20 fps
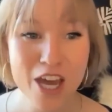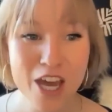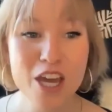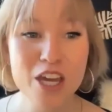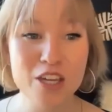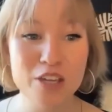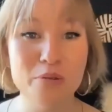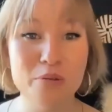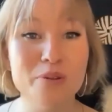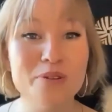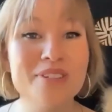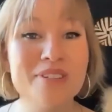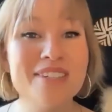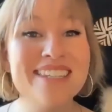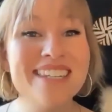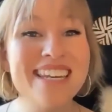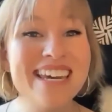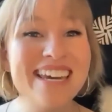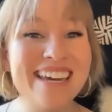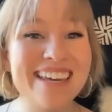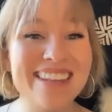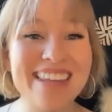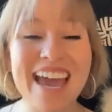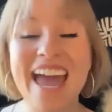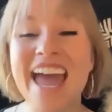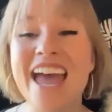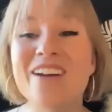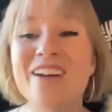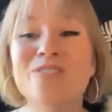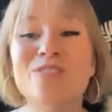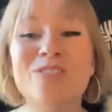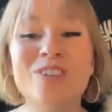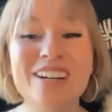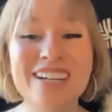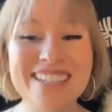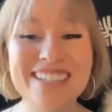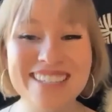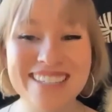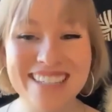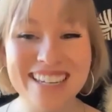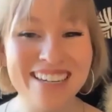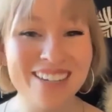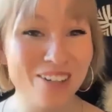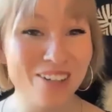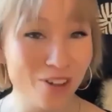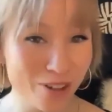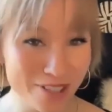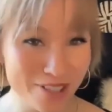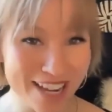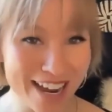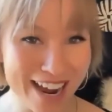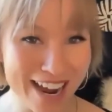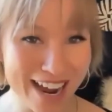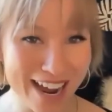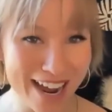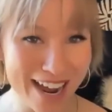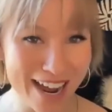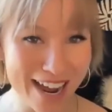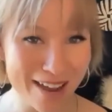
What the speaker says: You will see that every single time